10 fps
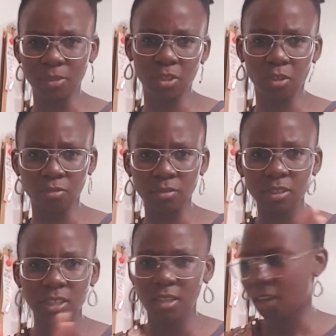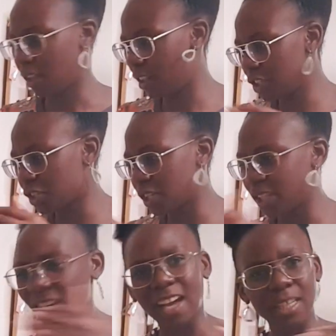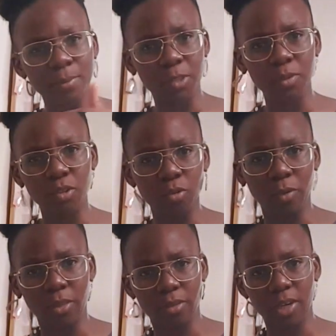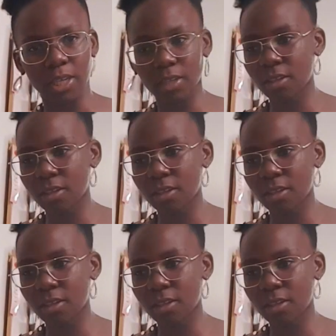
So literally the line between 2 and 3.